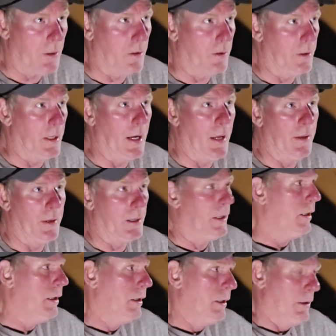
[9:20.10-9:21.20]
just screwed
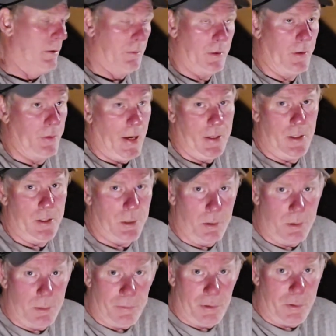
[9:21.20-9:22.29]
together because I
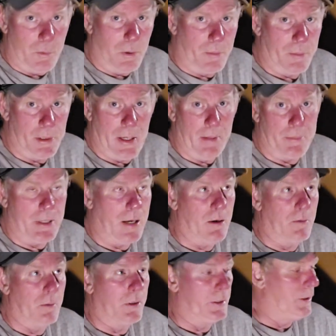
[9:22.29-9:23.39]
just use them for swarm traps.
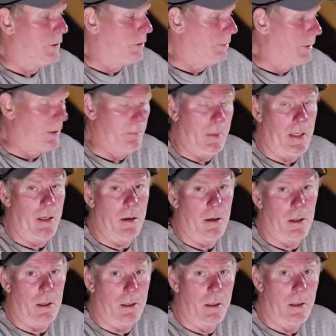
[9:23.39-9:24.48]
I don't really use them in the bee
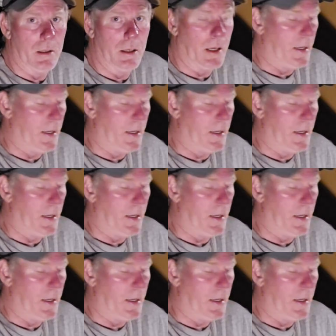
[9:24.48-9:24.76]
yard,